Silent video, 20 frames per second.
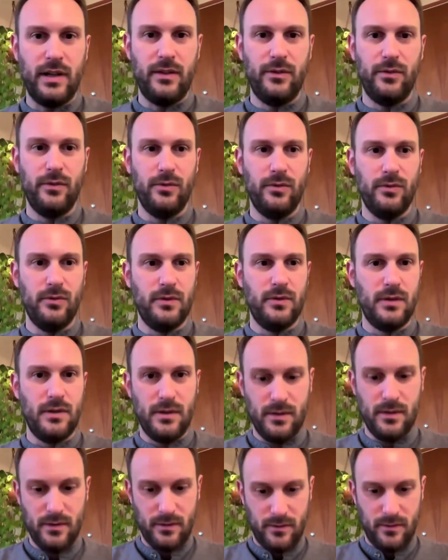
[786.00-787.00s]
try to
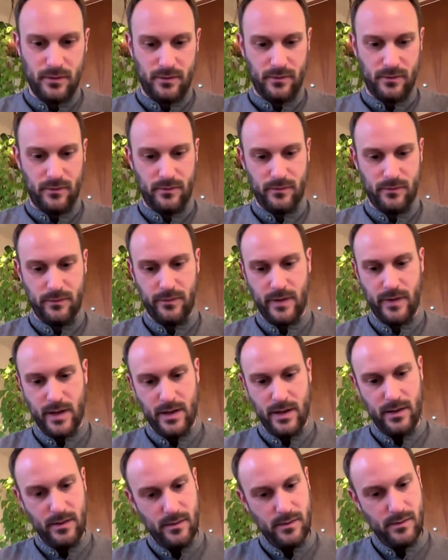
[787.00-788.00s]

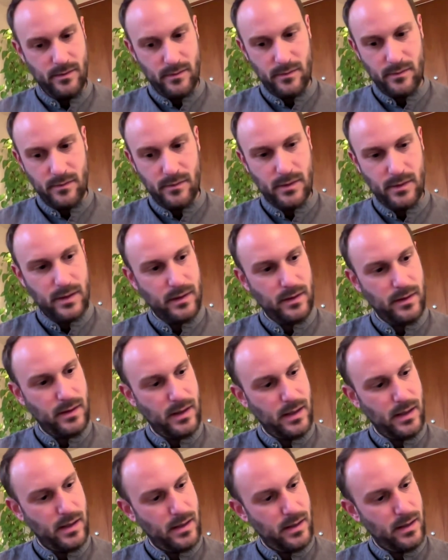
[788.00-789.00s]
find, I
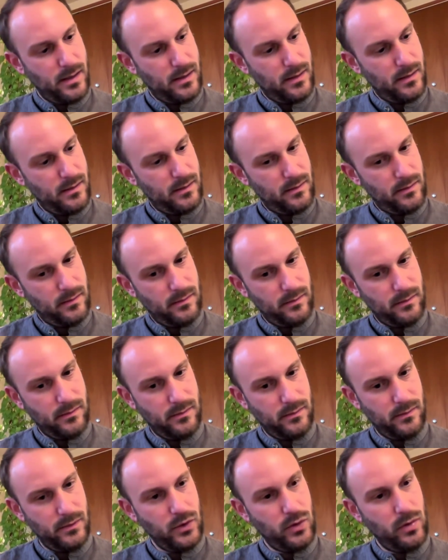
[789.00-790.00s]
think I,
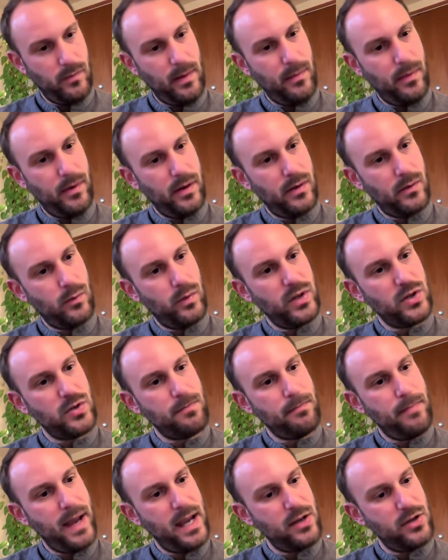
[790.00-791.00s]
do you remember
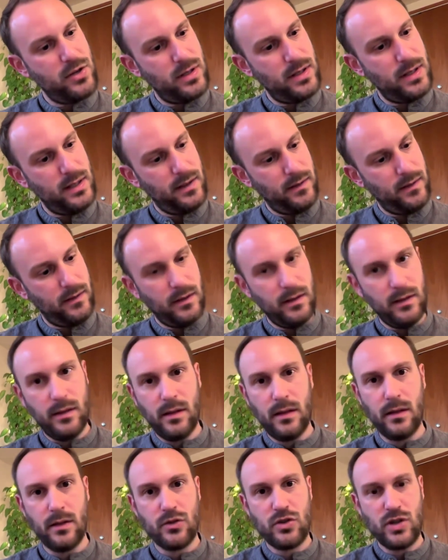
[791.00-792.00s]
which page it is in
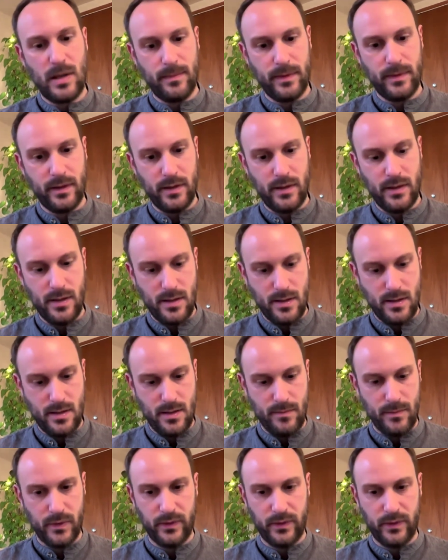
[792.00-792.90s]
the chapter?